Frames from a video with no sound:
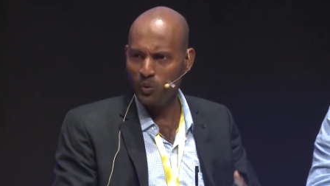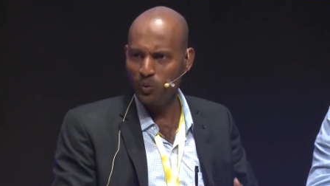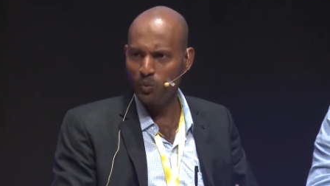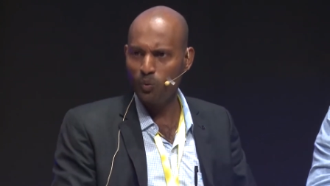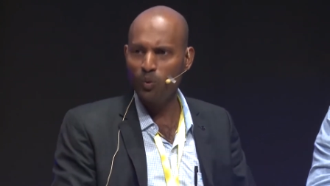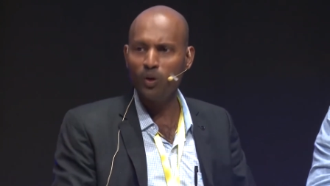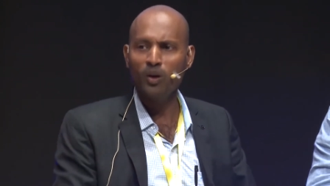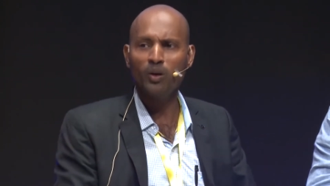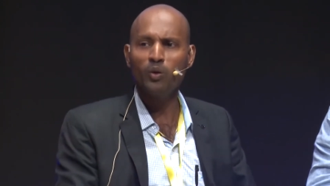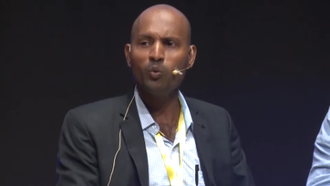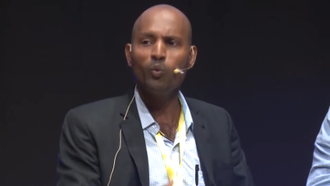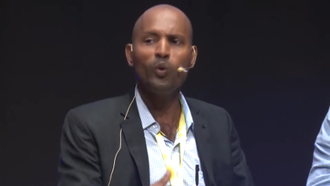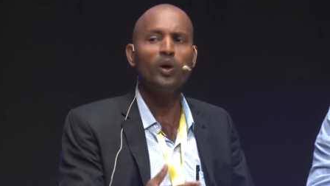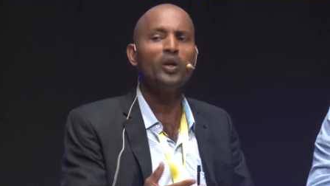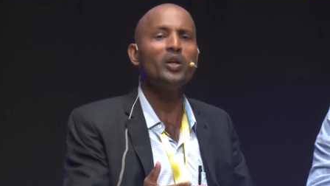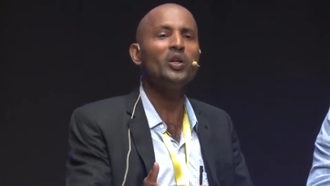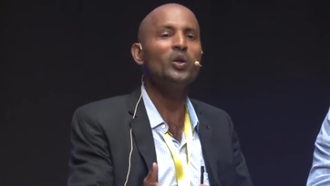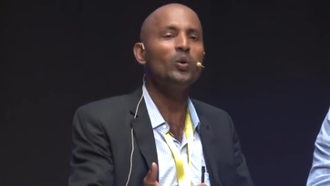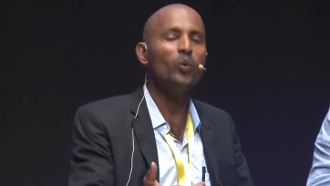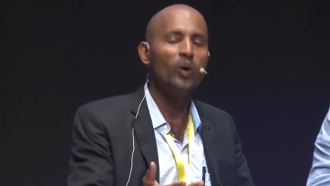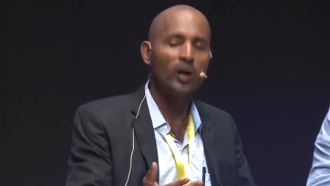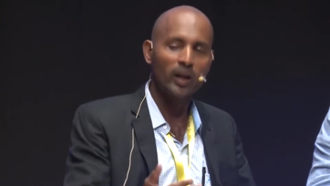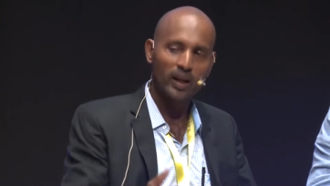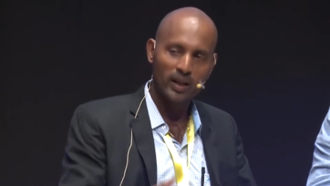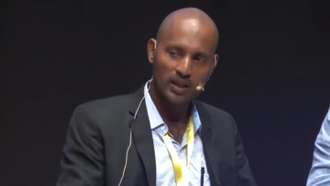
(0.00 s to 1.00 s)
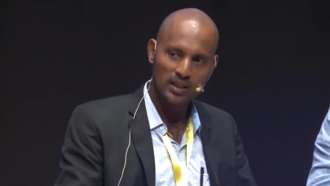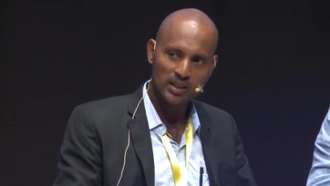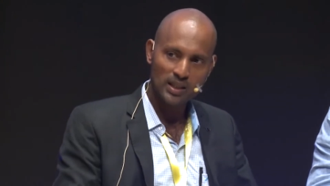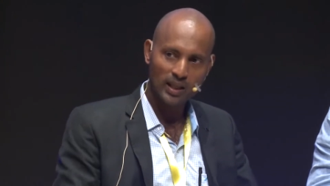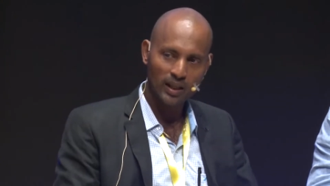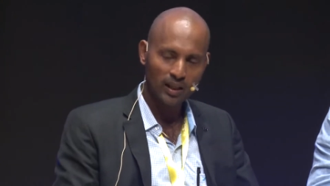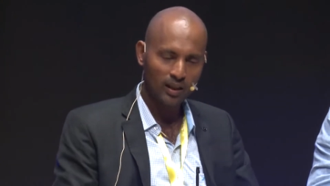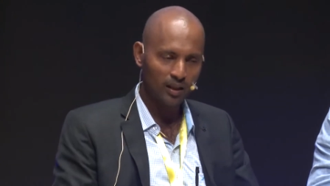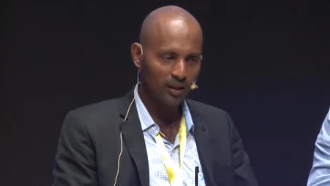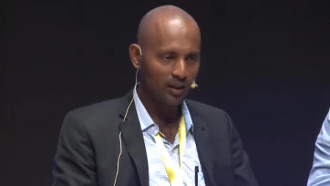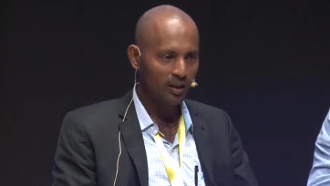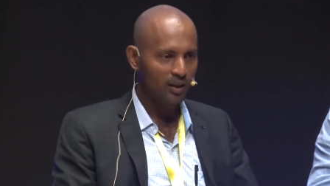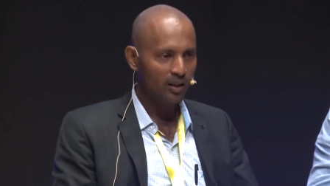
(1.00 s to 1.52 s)
What you are
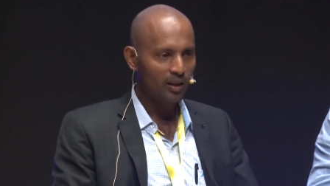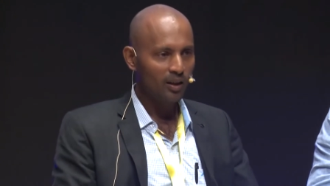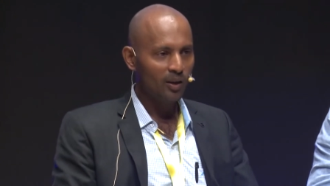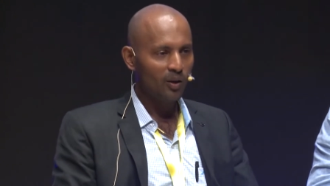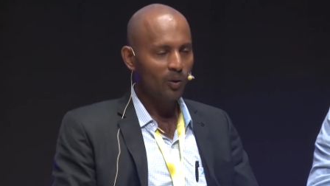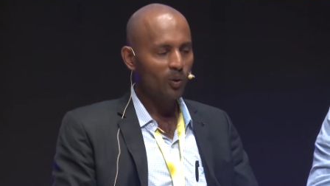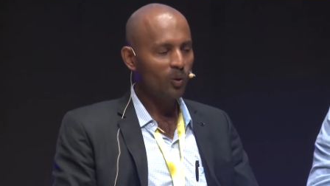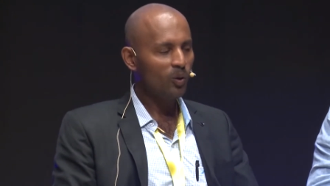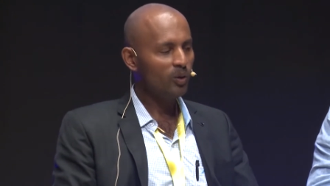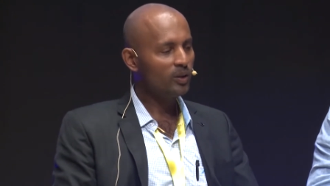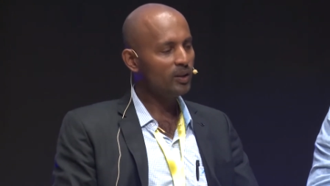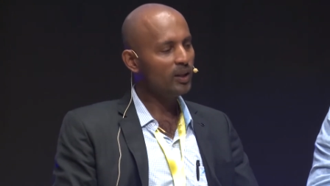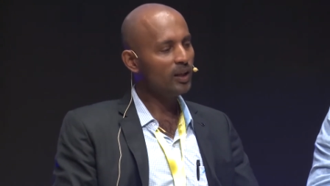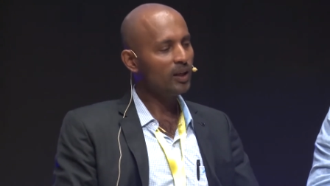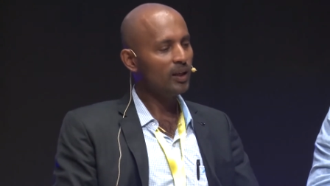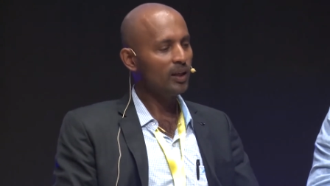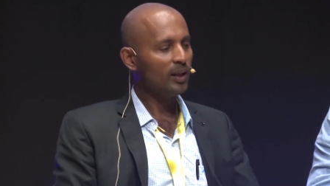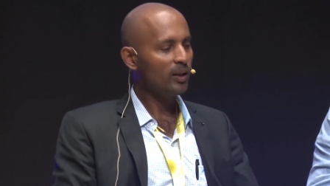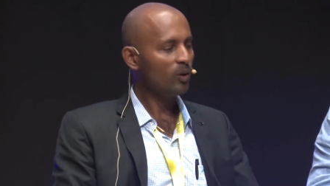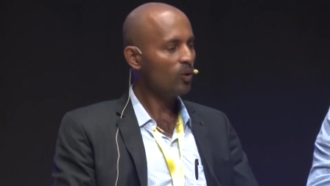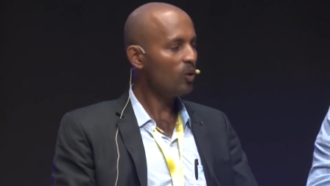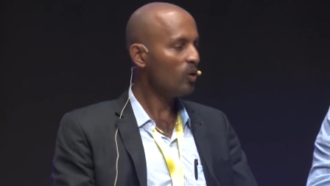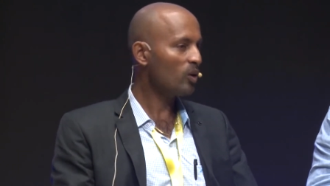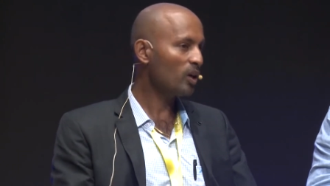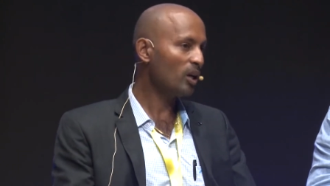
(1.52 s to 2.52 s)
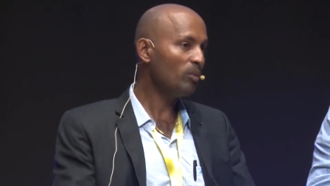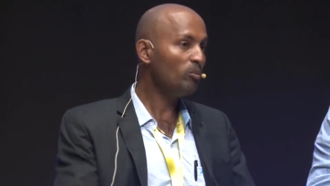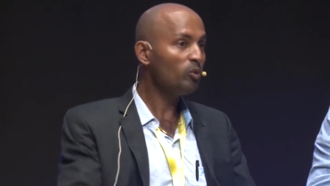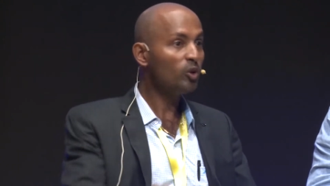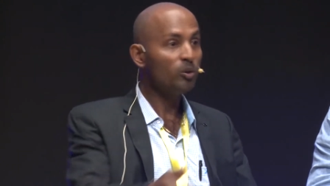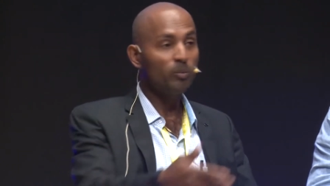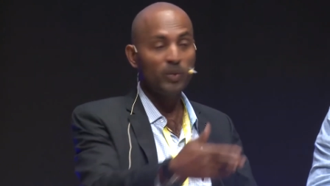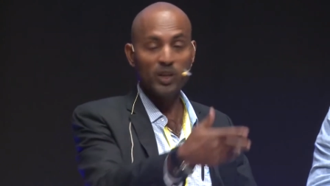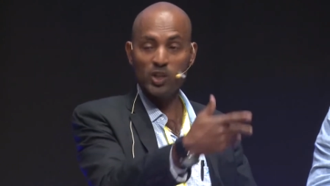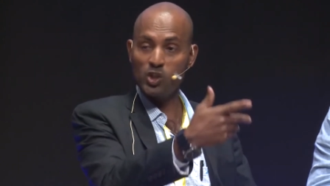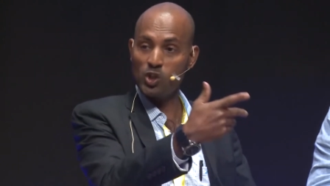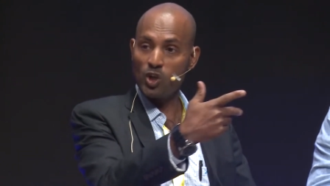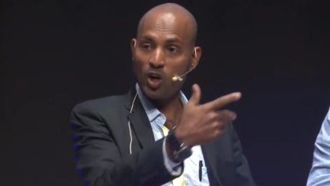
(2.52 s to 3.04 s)
exactly? Oh, they're like, oh, come to
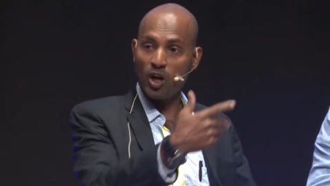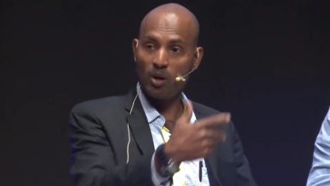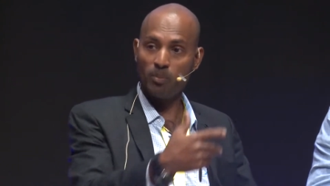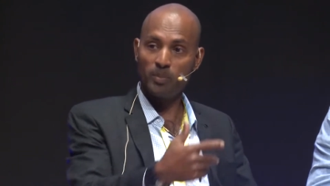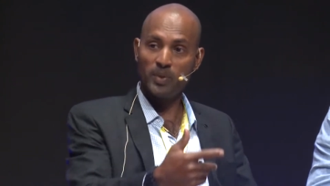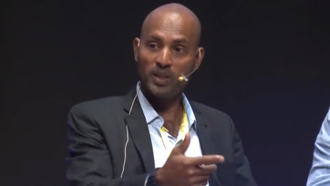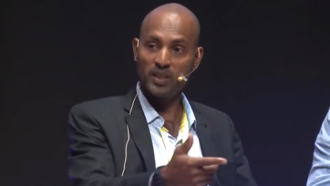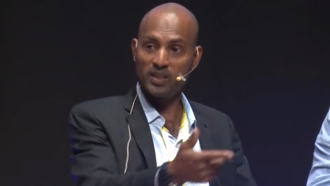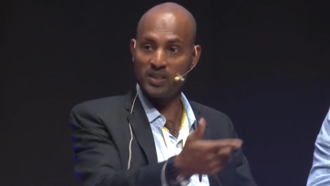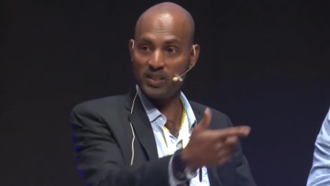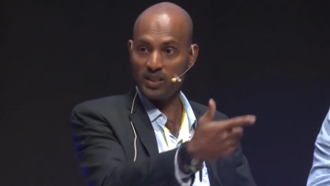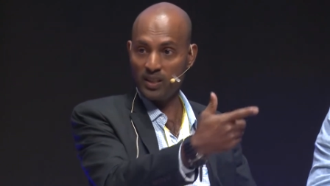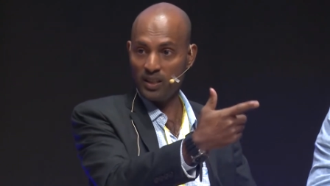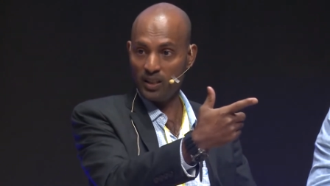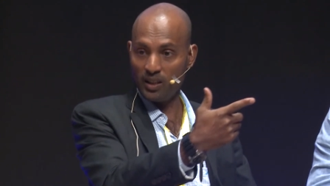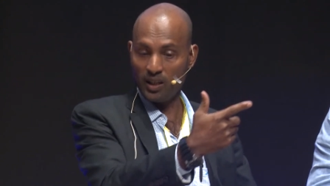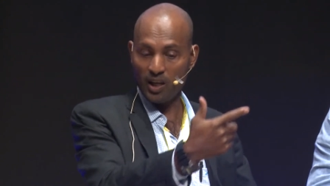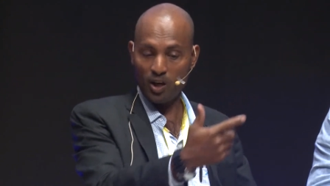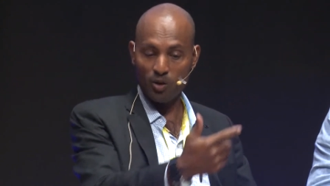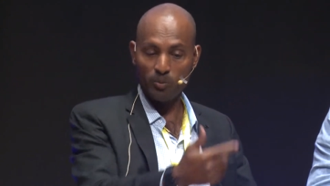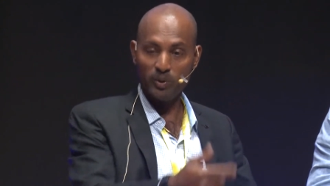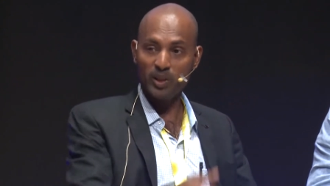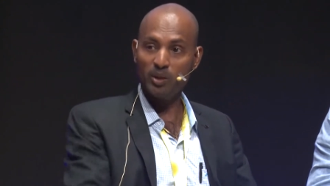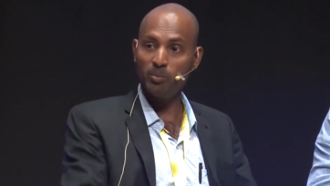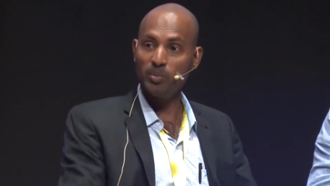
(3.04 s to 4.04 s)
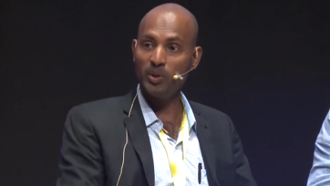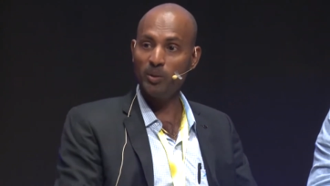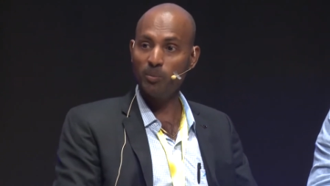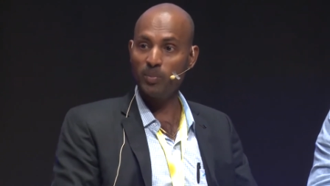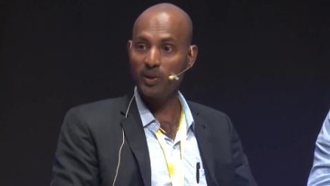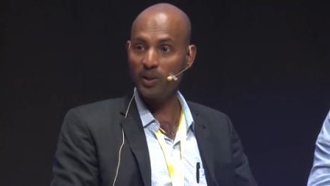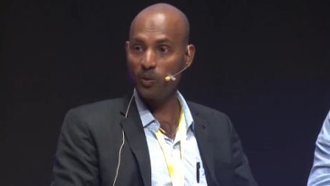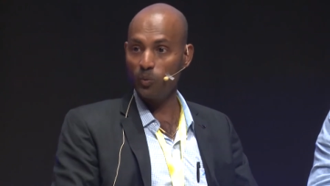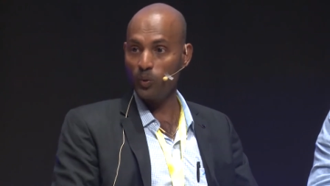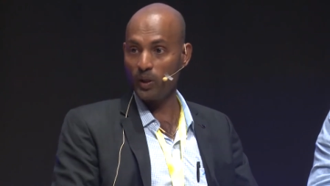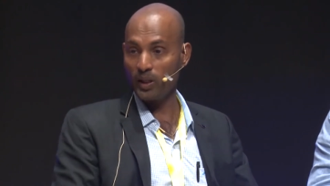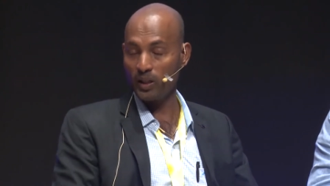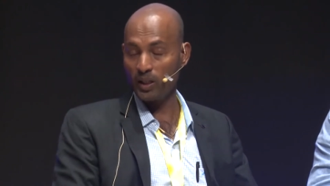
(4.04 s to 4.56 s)
my shop and see how many people are
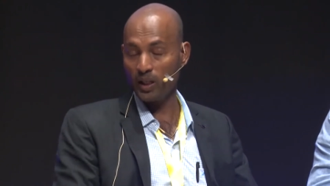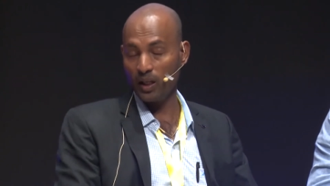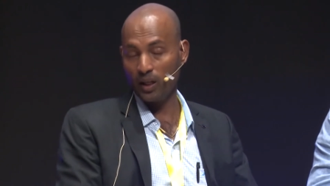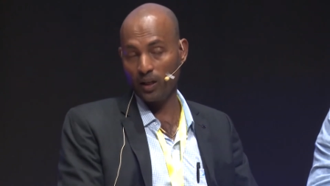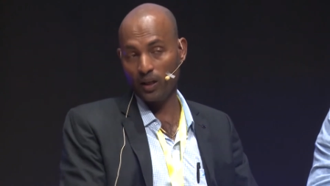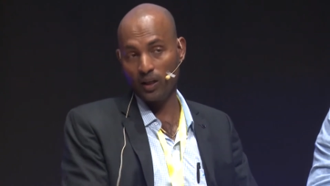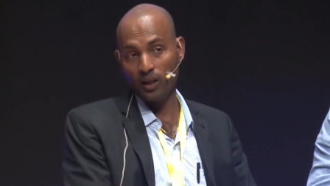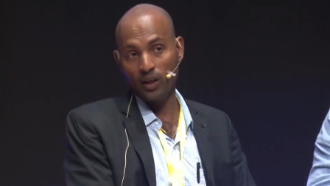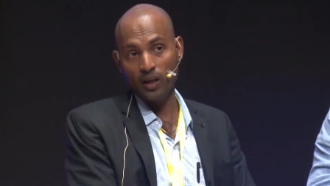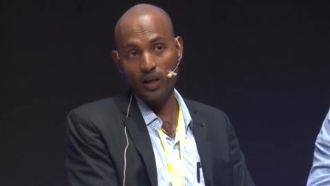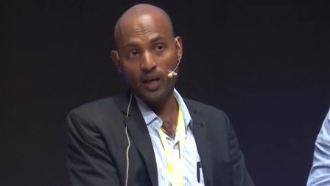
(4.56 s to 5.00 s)
working.